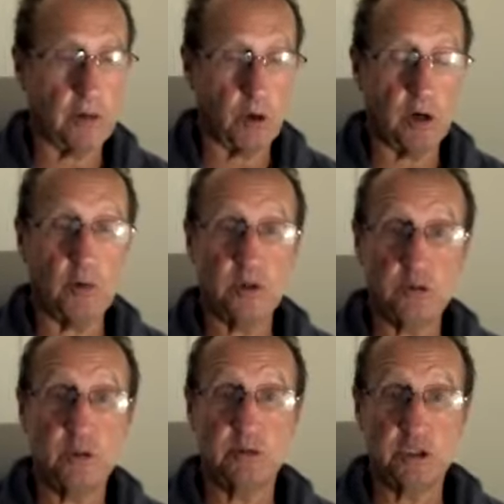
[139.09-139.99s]
work which
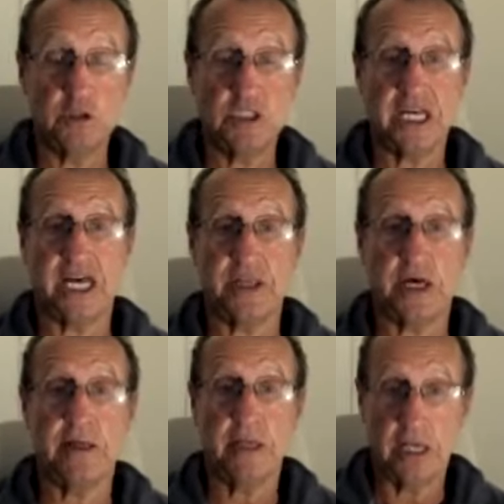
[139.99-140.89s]
we will do
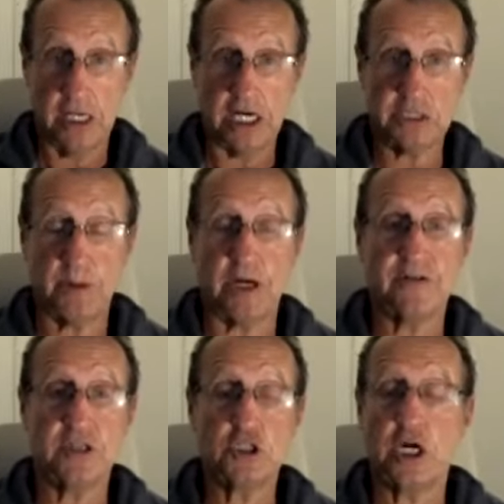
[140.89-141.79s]
together as part
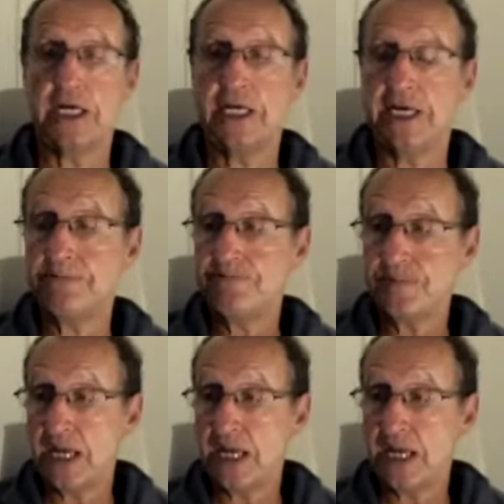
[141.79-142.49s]
of the training,